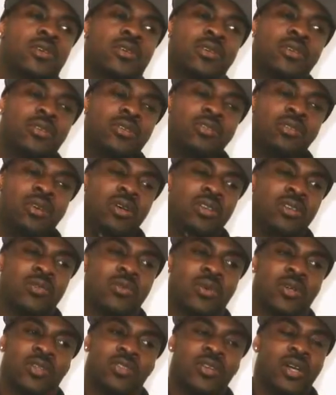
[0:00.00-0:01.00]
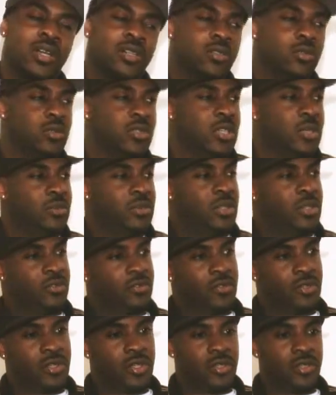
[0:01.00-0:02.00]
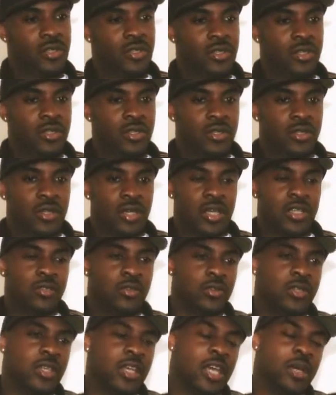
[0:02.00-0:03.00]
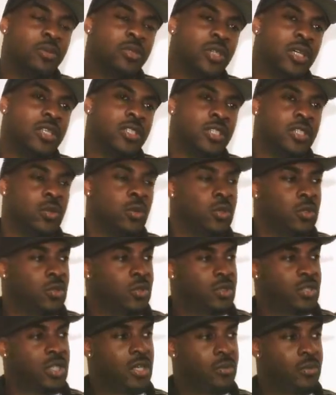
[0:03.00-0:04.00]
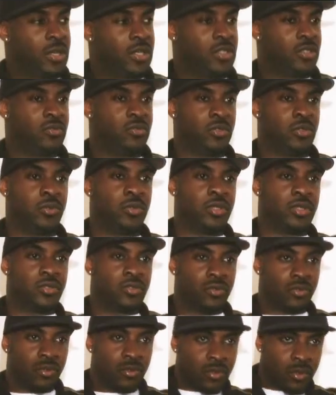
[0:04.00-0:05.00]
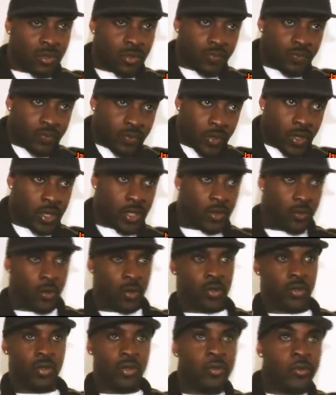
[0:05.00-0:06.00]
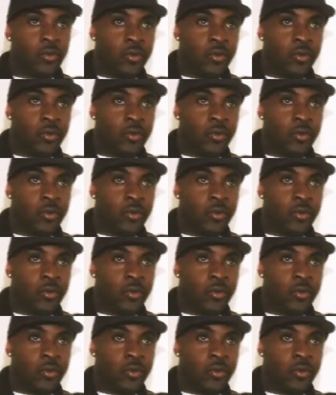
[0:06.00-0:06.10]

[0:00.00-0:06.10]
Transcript: So I just want to try to do something different. And you know, the game changed. Ain't no one's going to sell major units anymore.